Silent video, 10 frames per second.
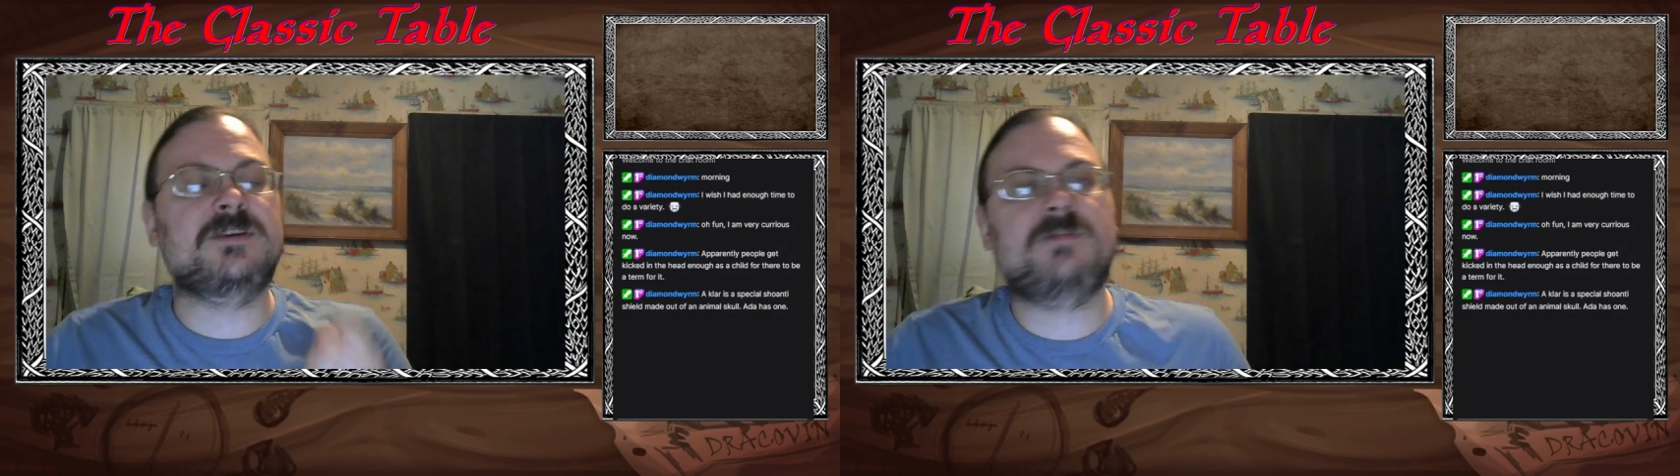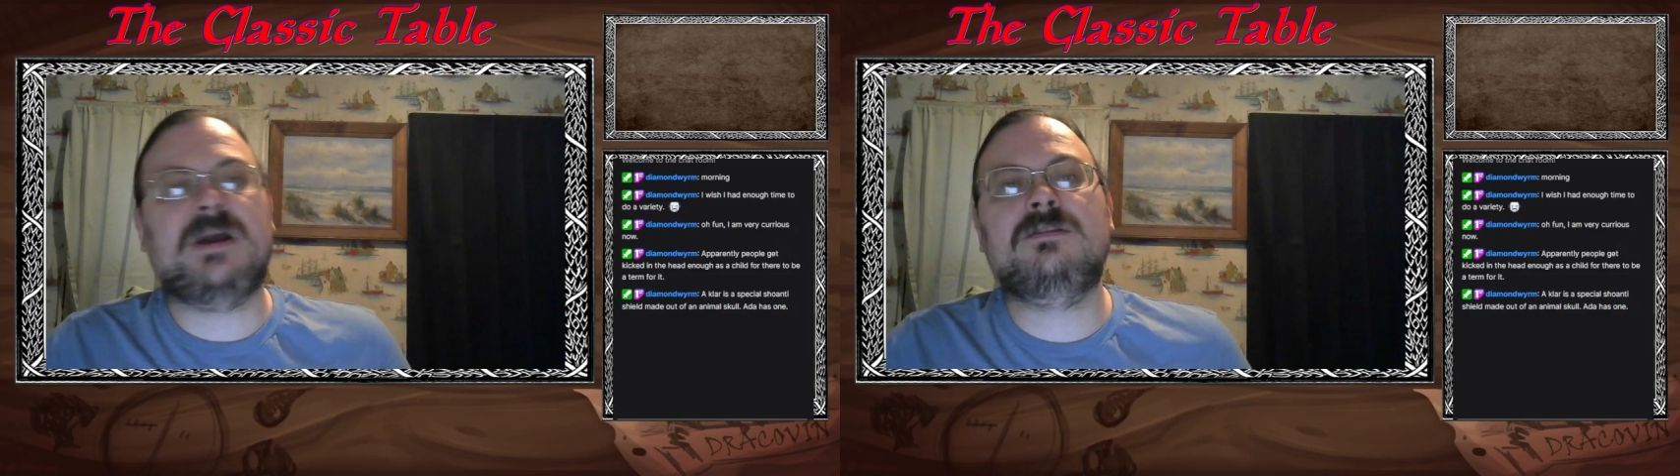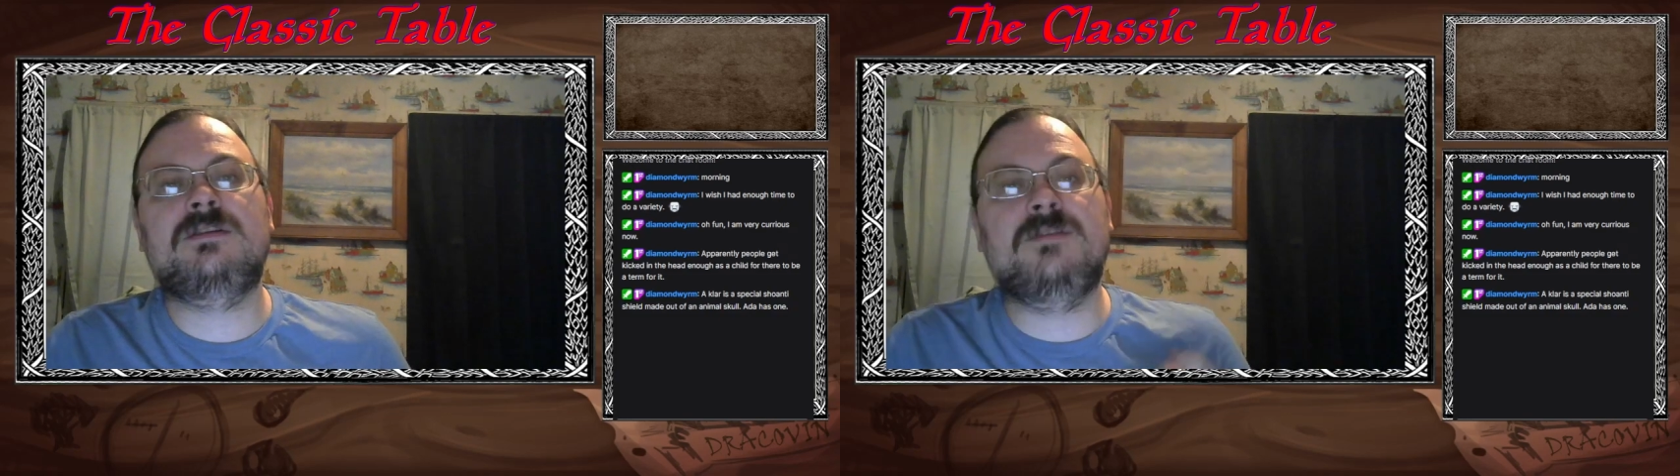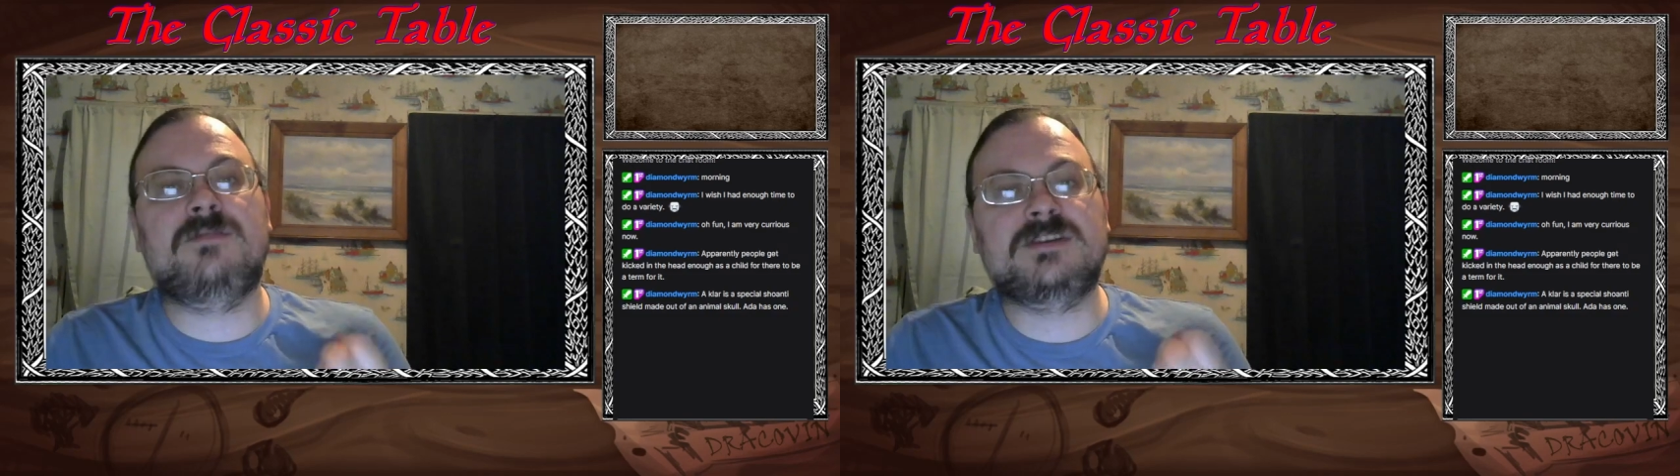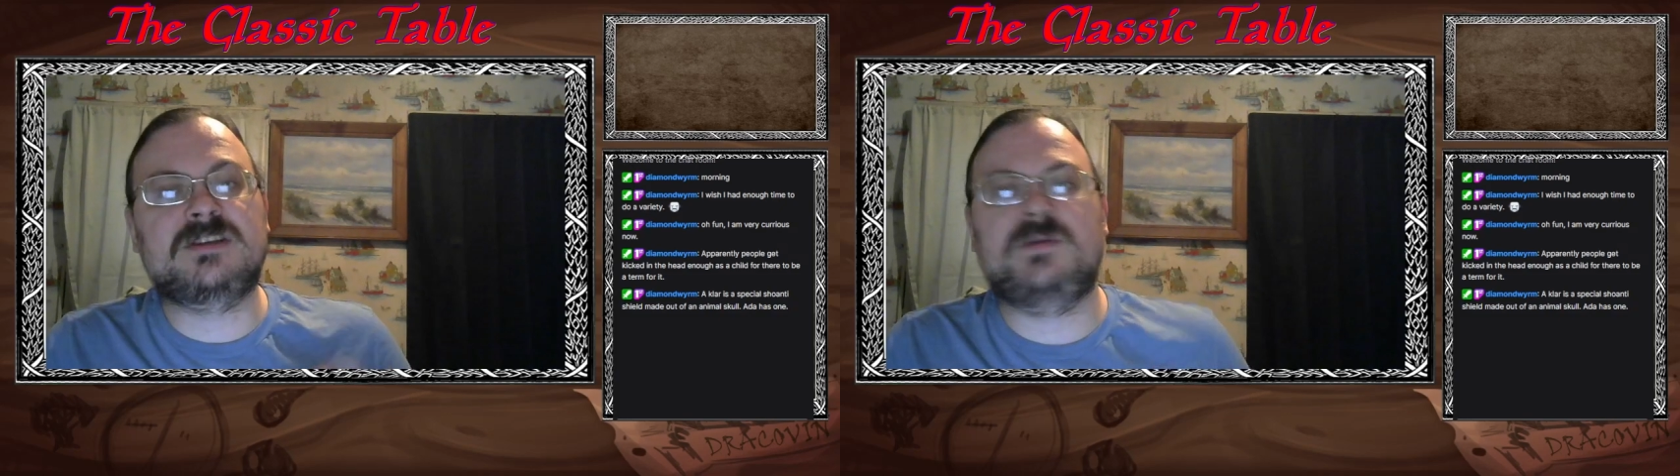They respect the
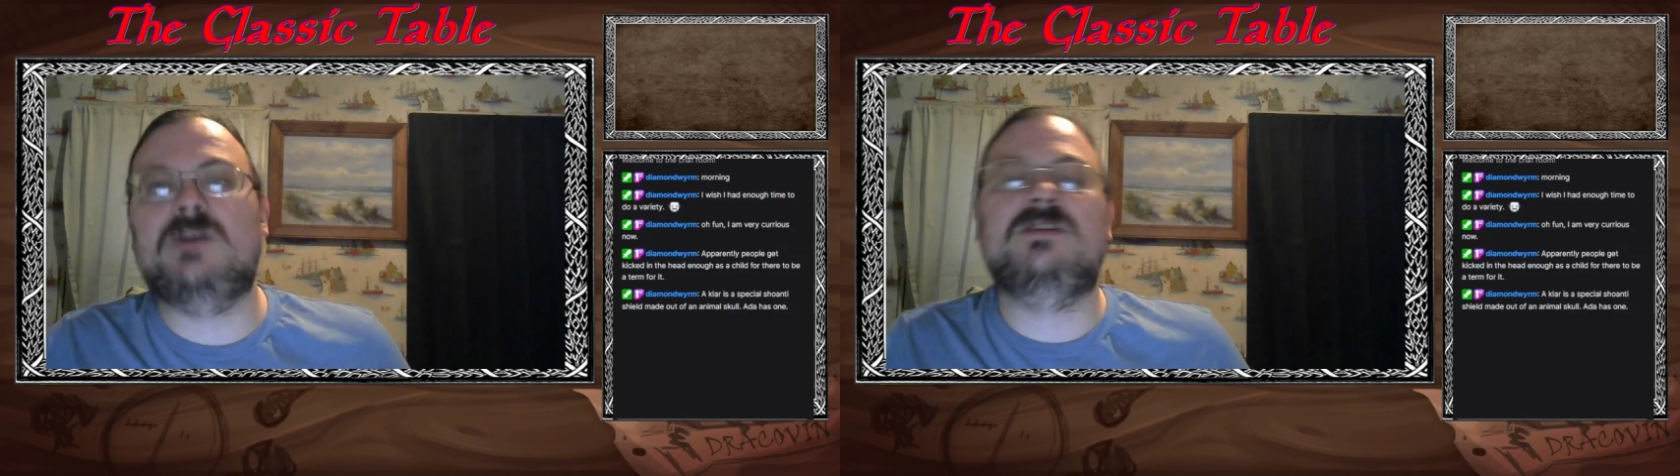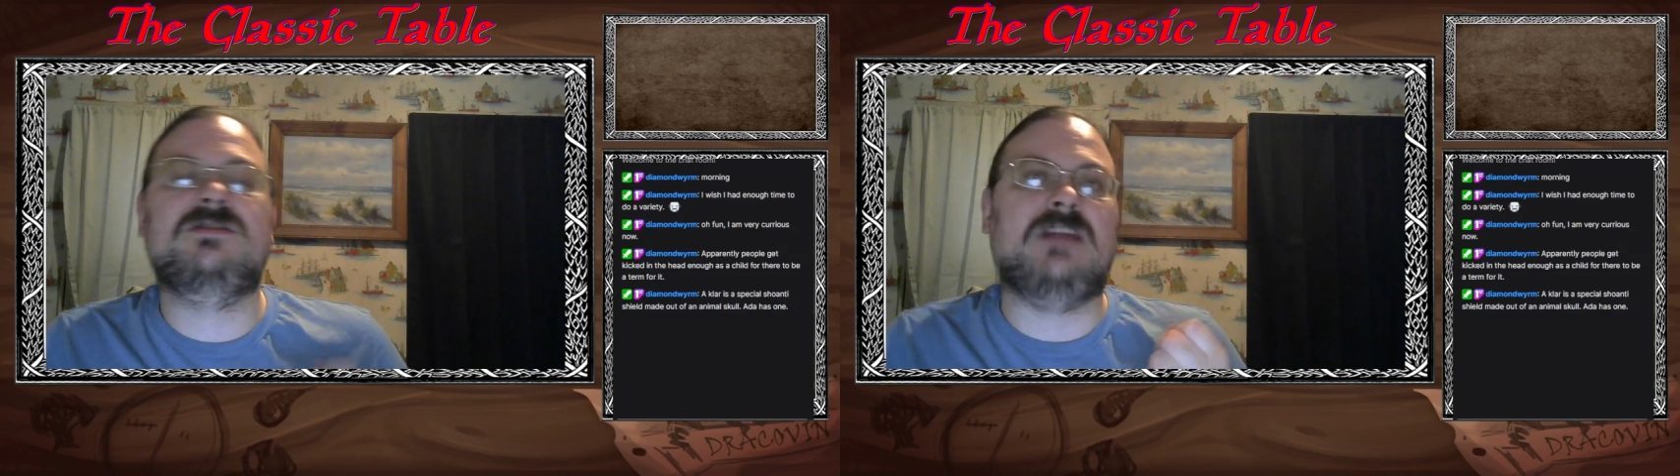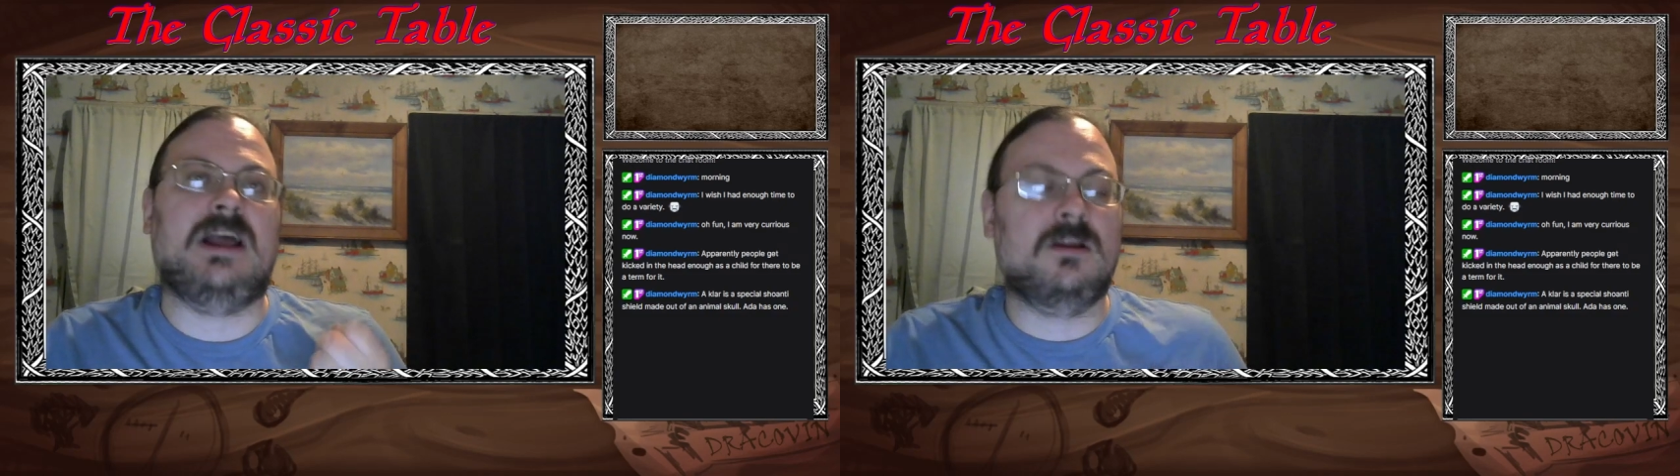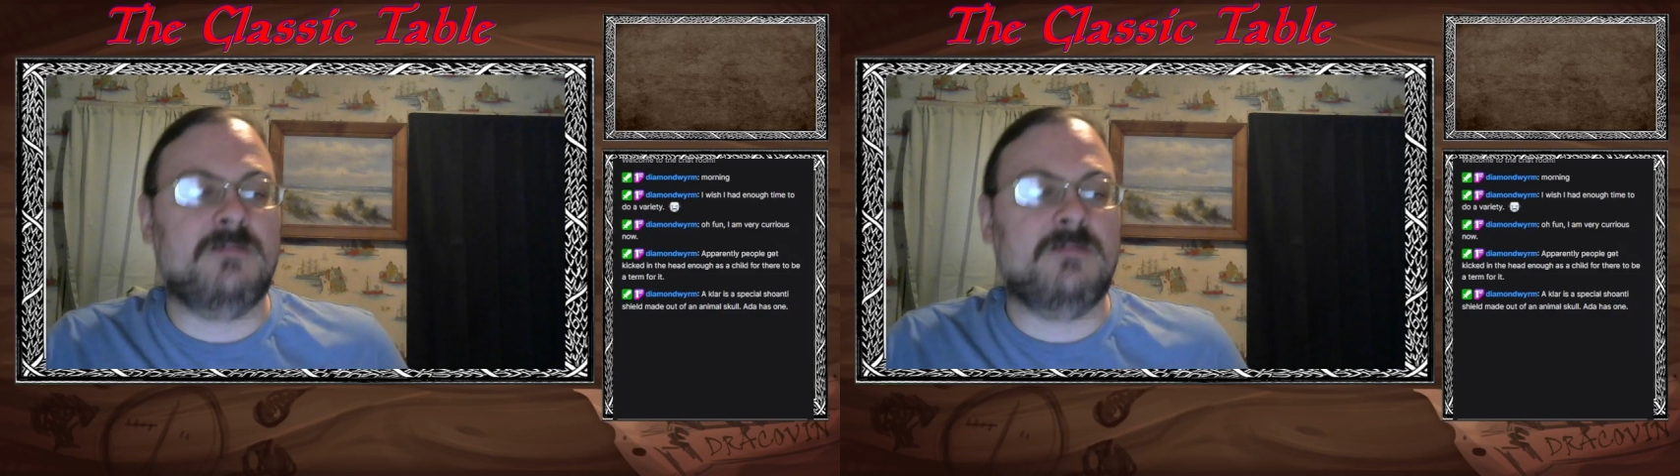different spirits and